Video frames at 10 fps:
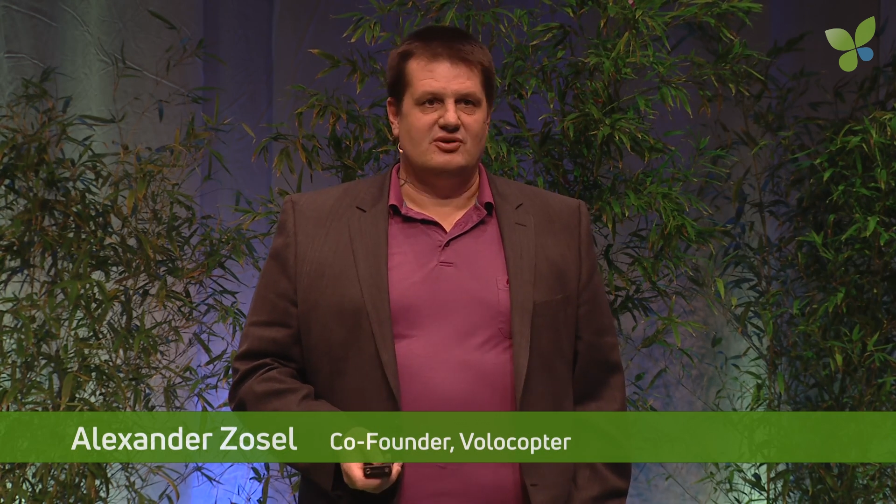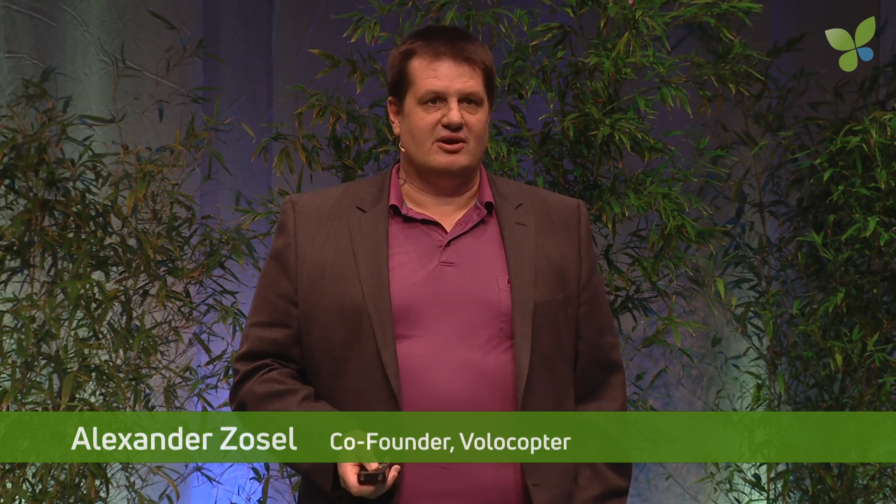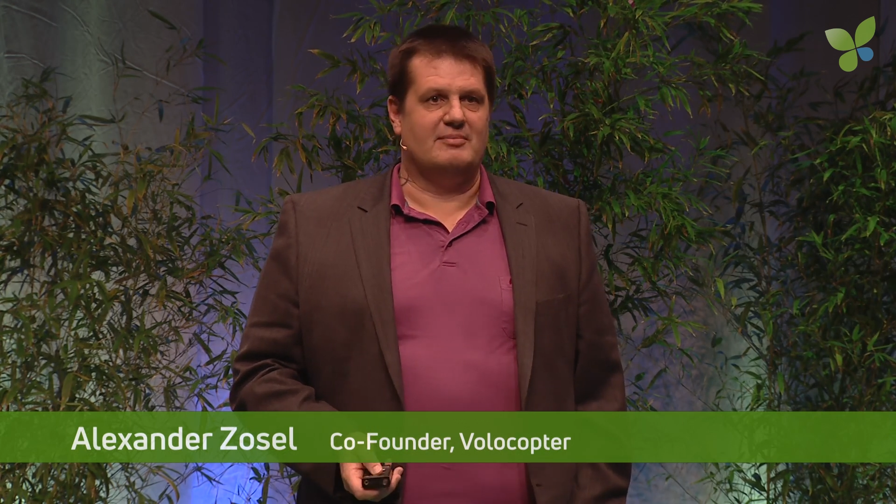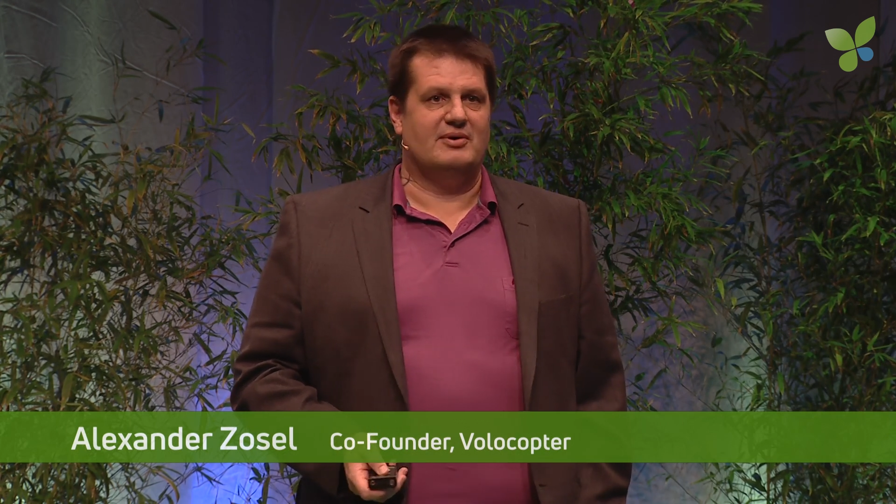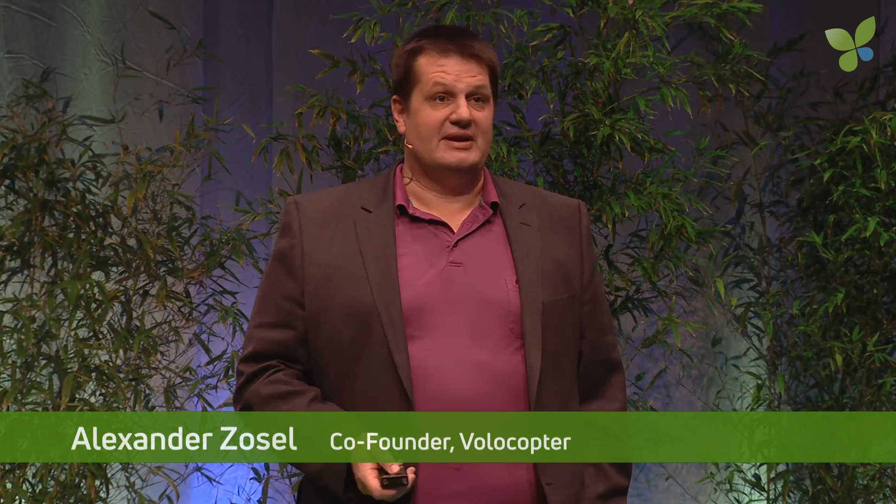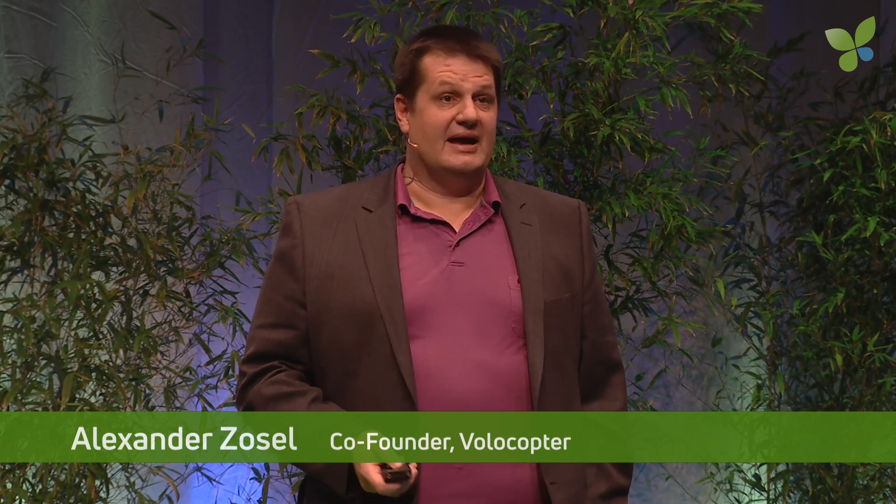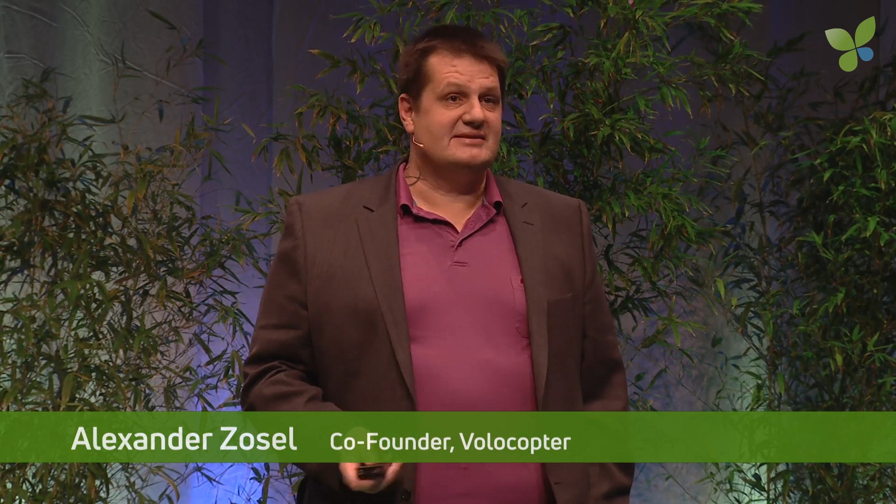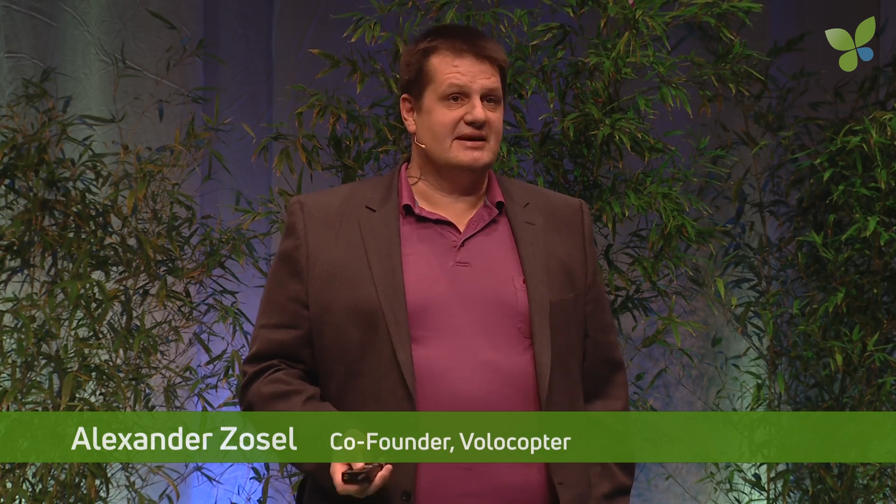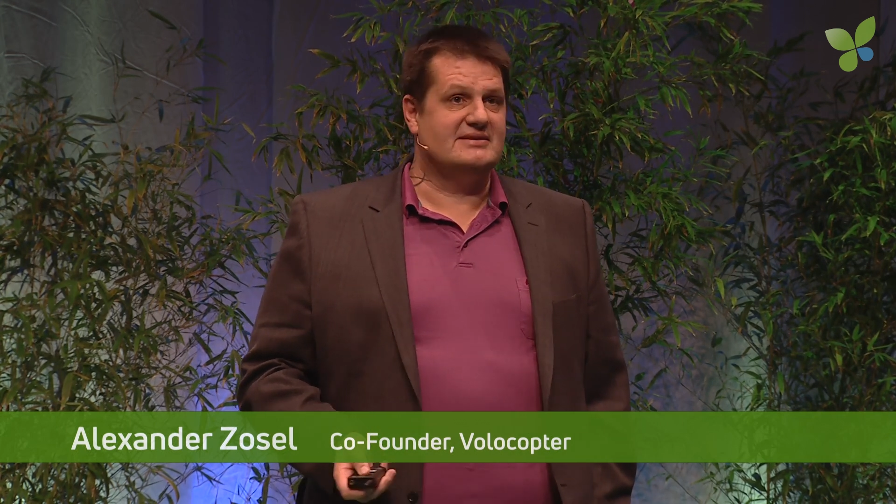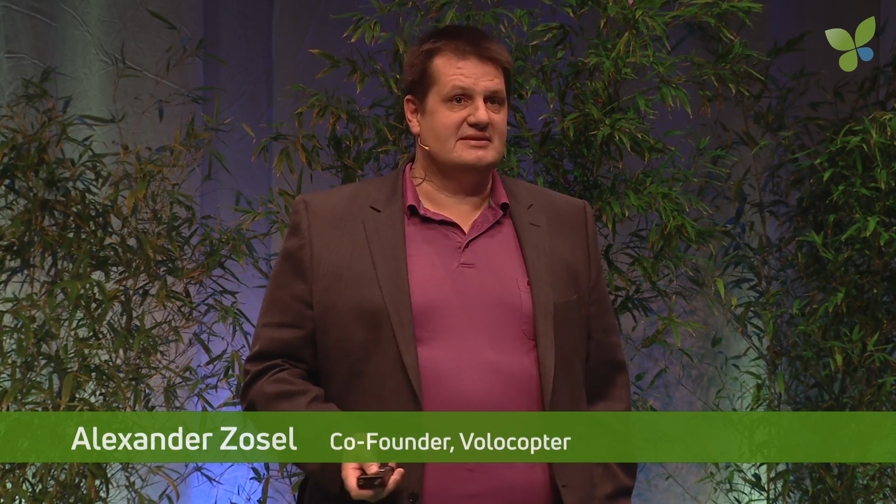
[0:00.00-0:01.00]
talking about air
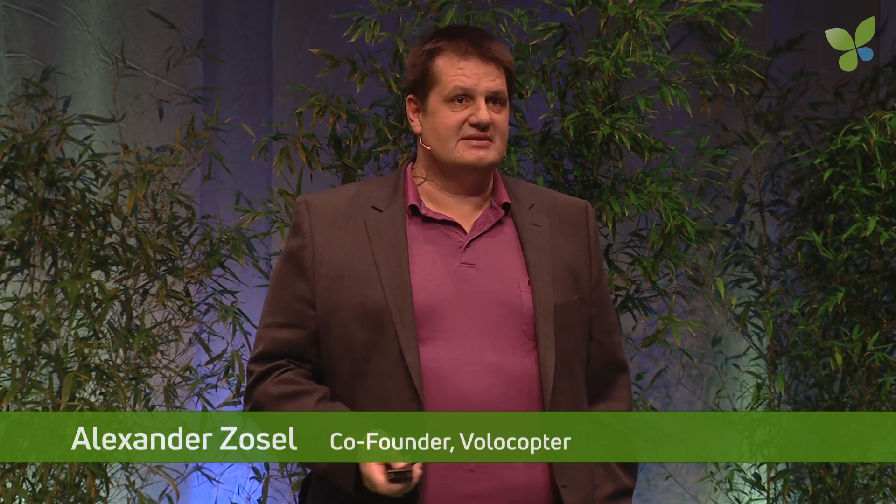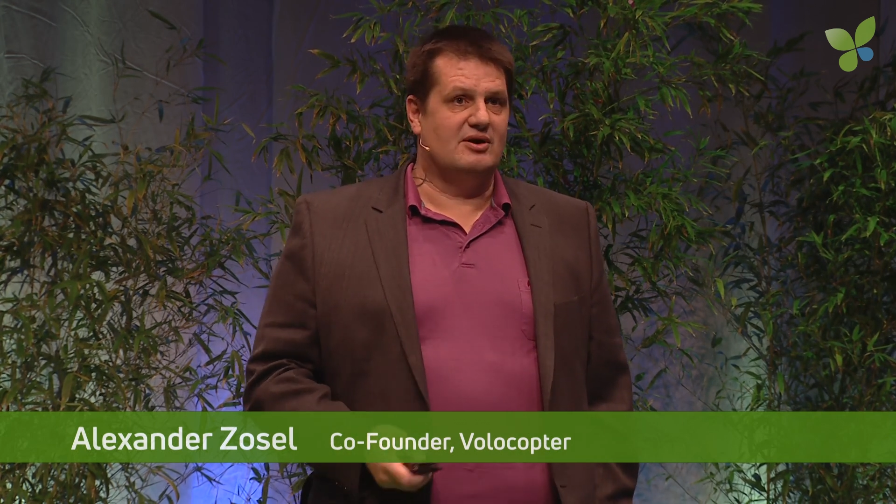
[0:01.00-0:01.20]
taxis.